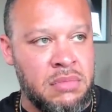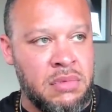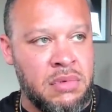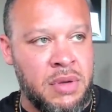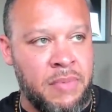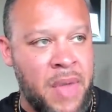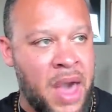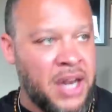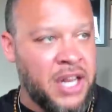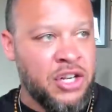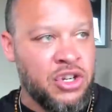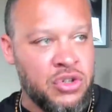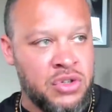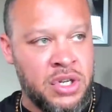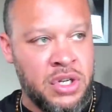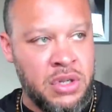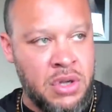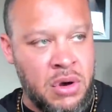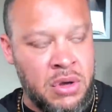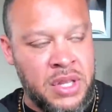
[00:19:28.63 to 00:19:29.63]
I'm not
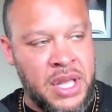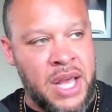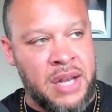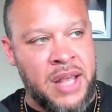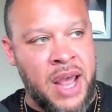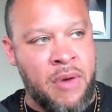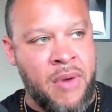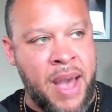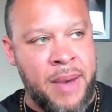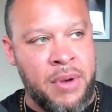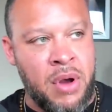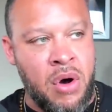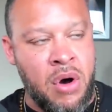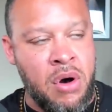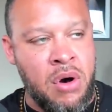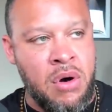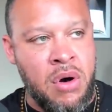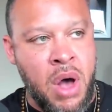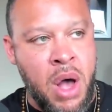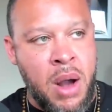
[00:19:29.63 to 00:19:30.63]
interested in going down that rabbit
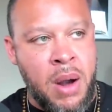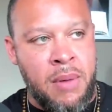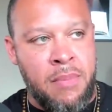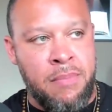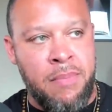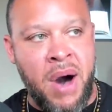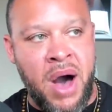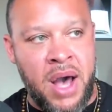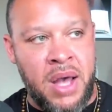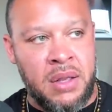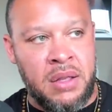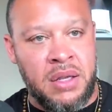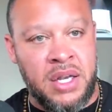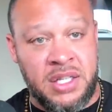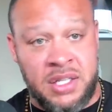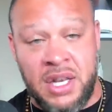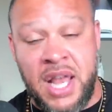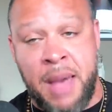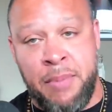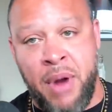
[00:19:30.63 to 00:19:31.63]
hole, but
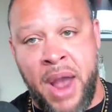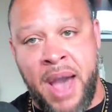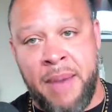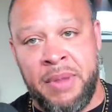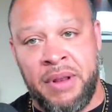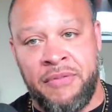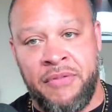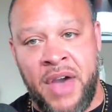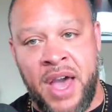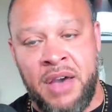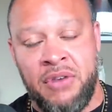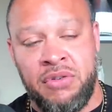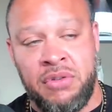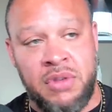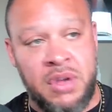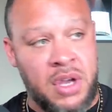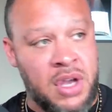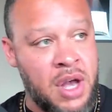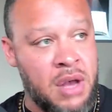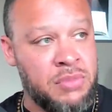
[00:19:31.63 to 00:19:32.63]
it's an Abrahamic faith.
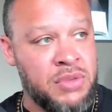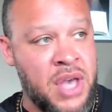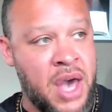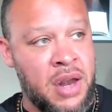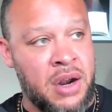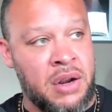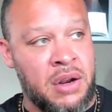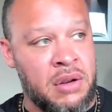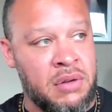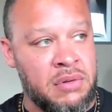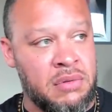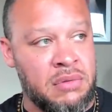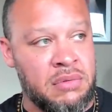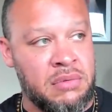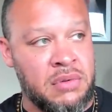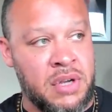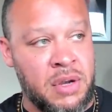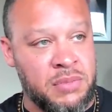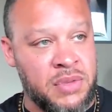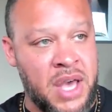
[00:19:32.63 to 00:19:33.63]
It comes out of the
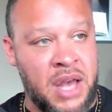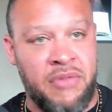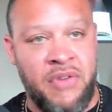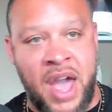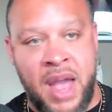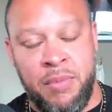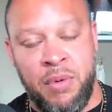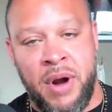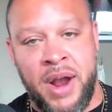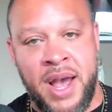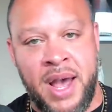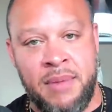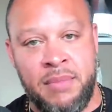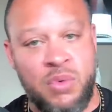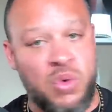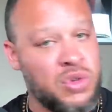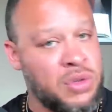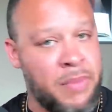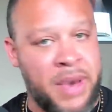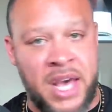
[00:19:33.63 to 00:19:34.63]
comes out of Abraham,
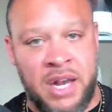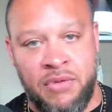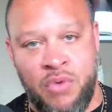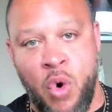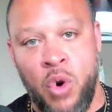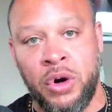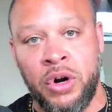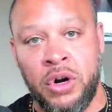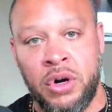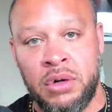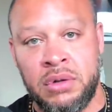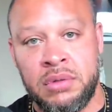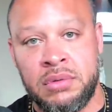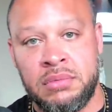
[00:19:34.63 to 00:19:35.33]
who's a man of order